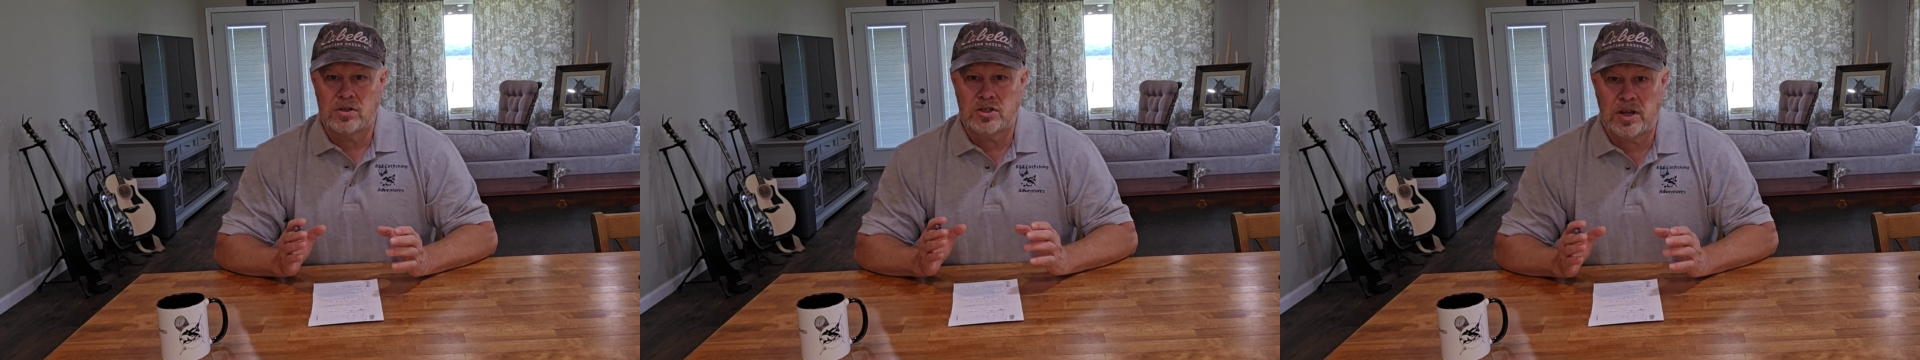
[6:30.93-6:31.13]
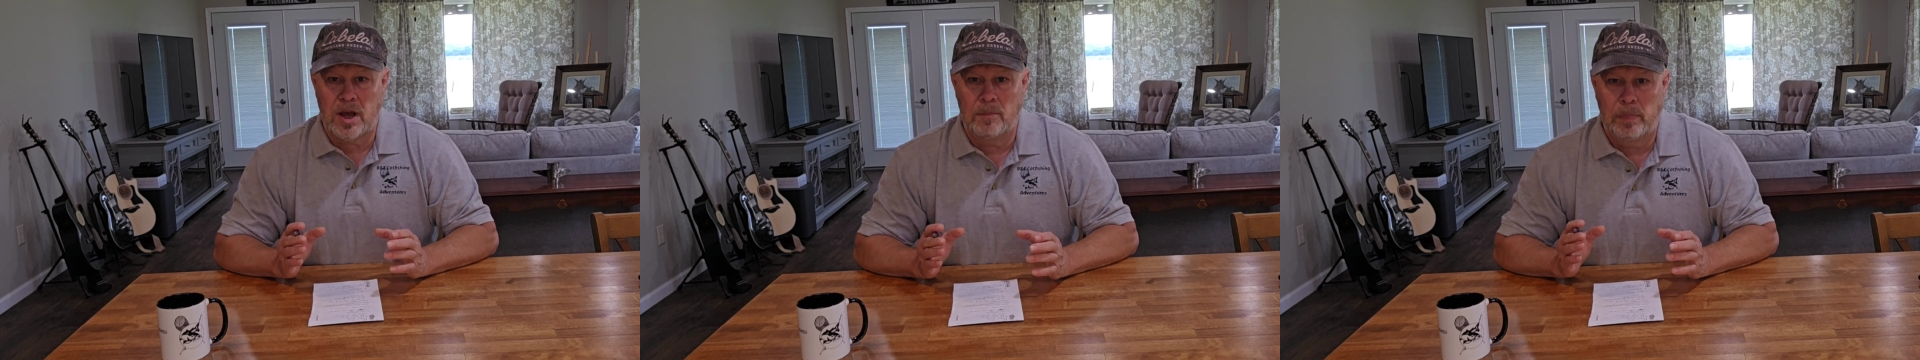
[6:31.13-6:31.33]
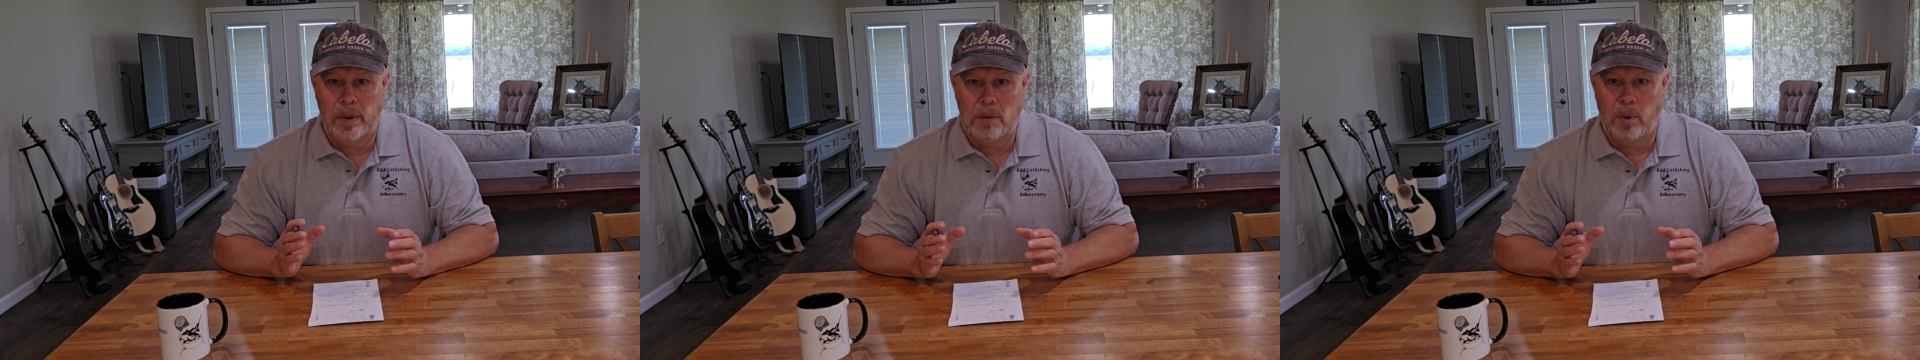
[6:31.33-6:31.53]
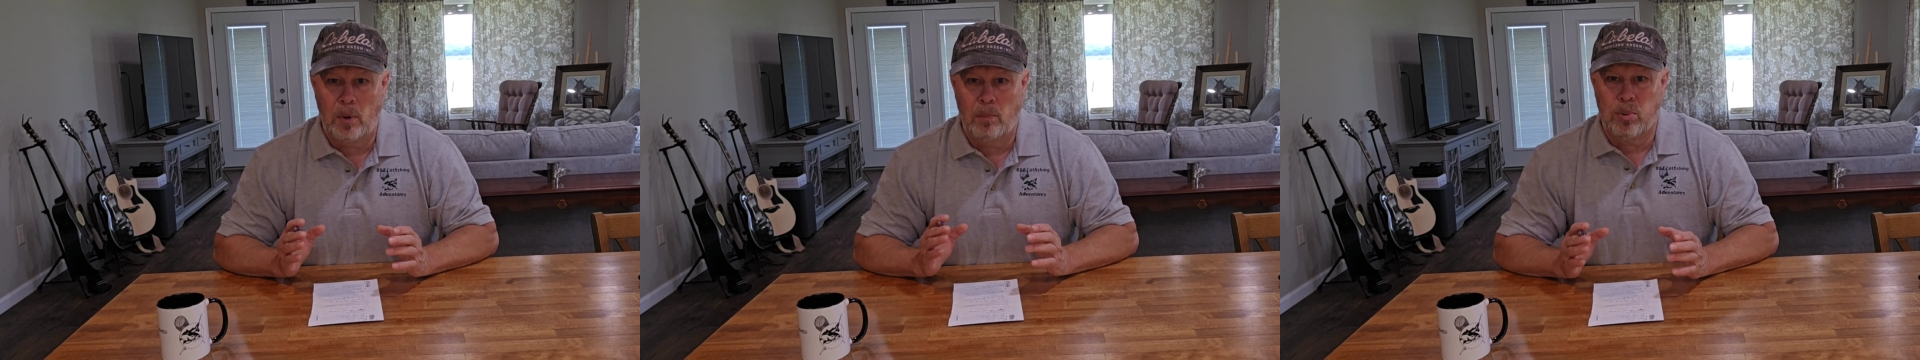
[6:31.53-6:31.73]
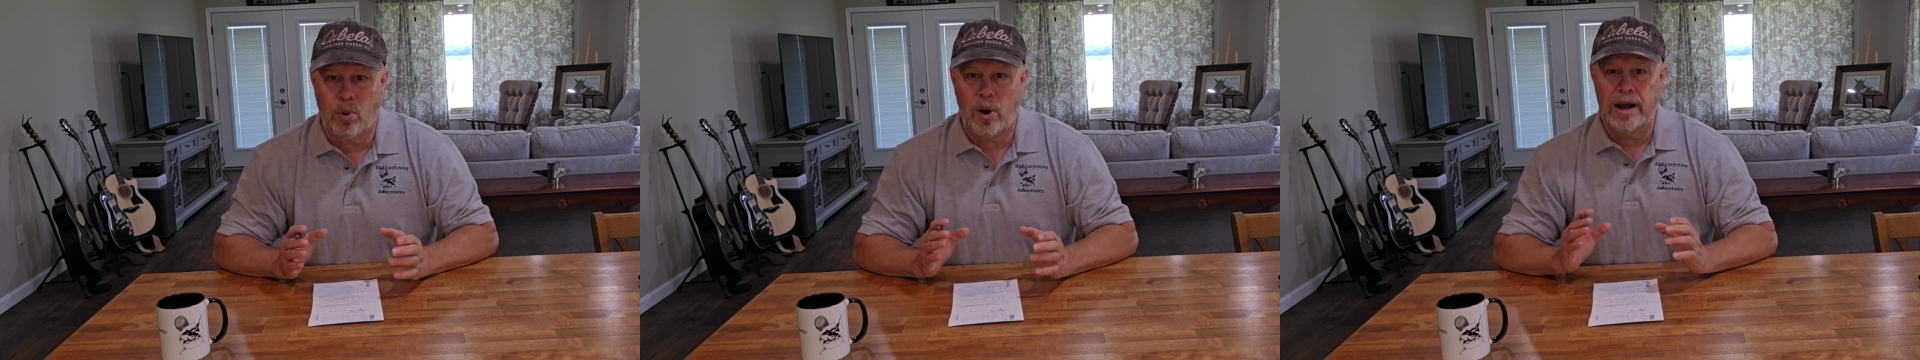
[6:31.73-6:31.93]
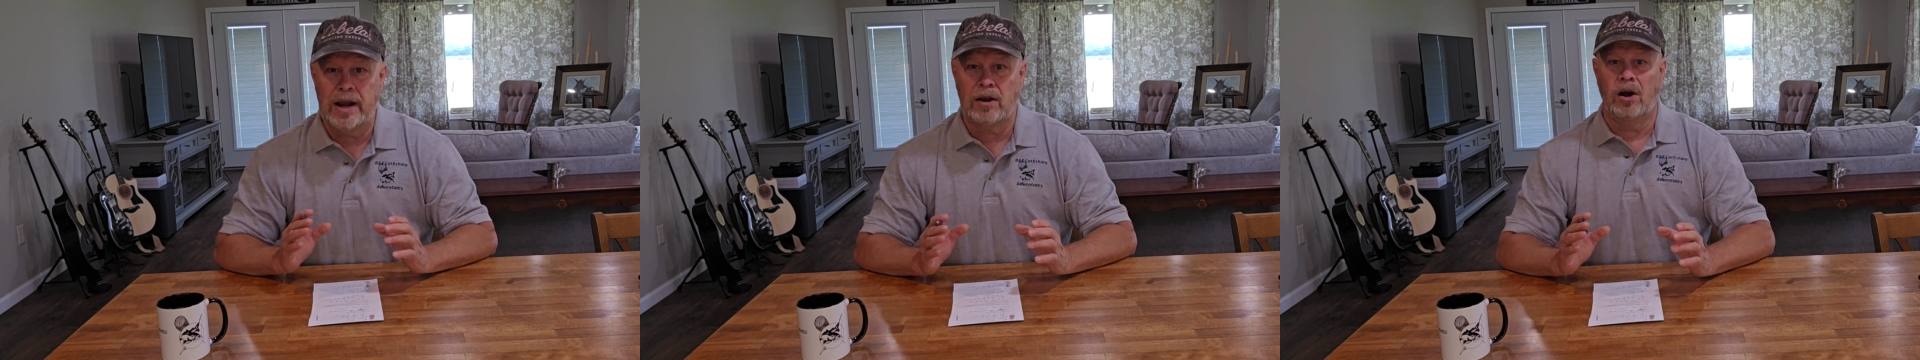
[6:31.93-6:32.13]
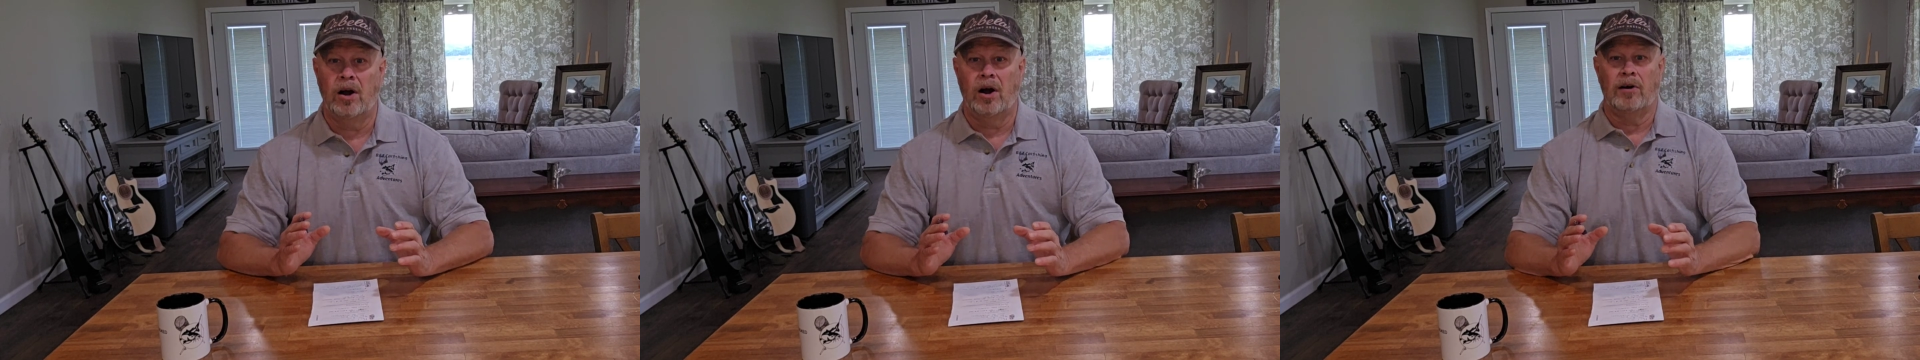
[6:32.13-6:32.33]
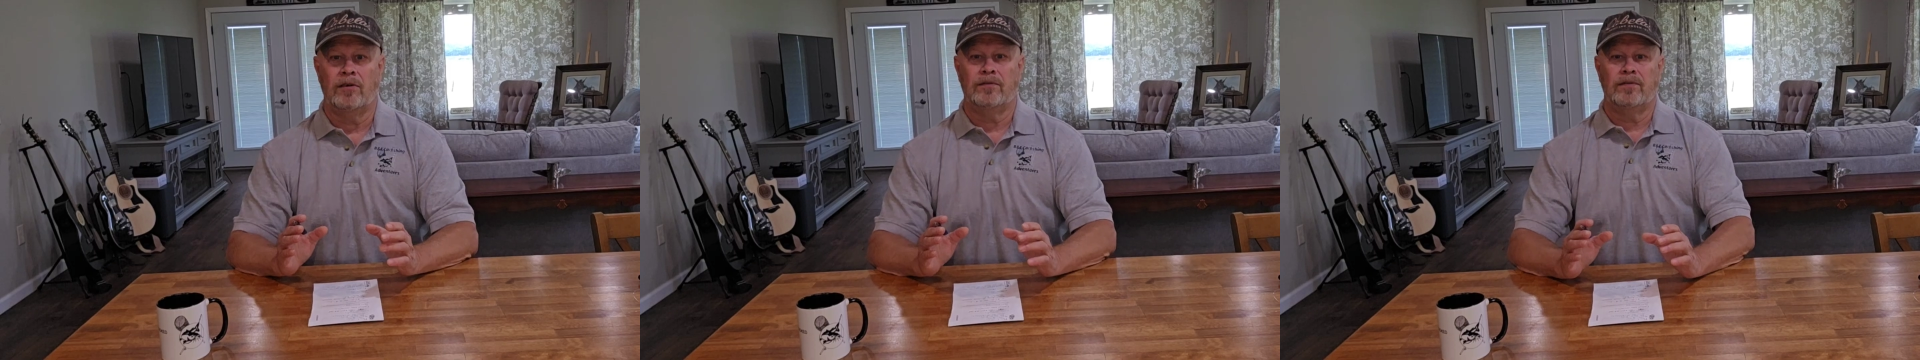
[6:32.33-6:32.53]
Some people break
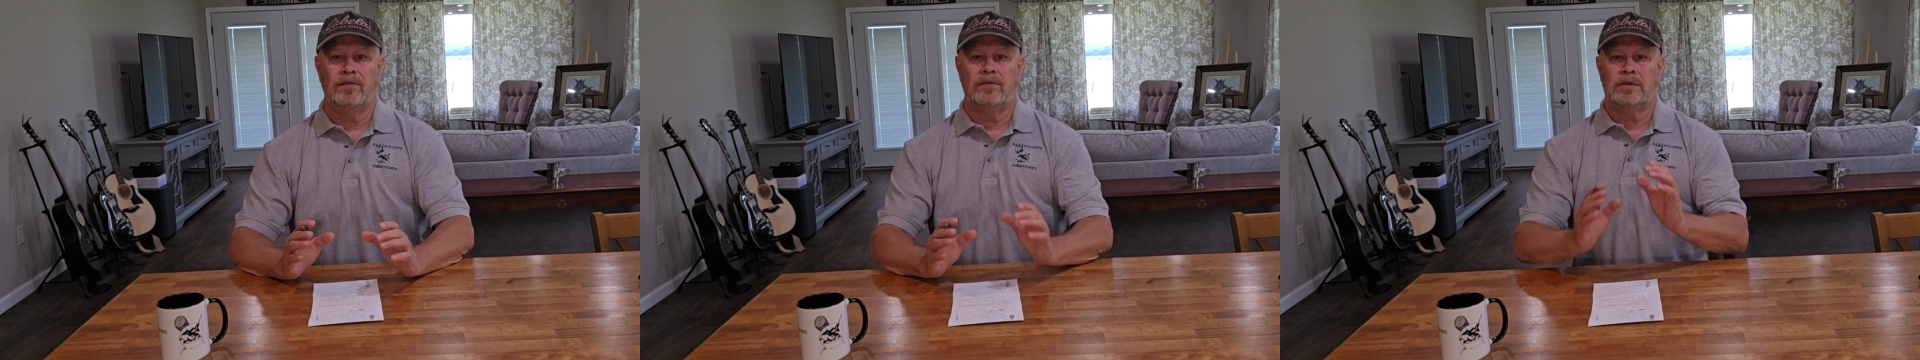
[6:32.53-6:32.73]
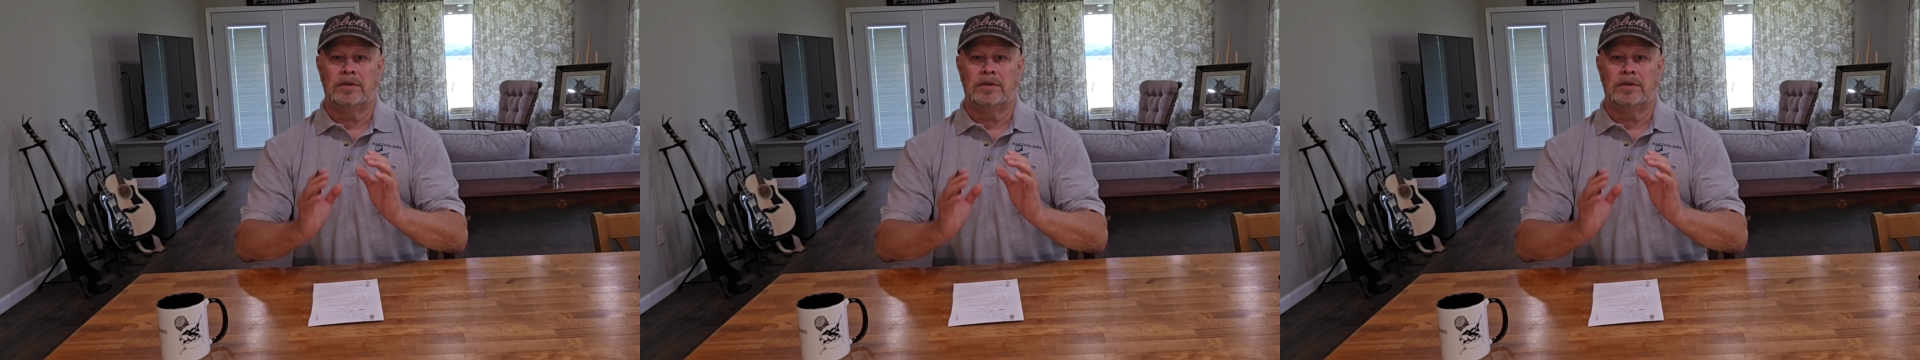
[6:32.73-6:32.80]
off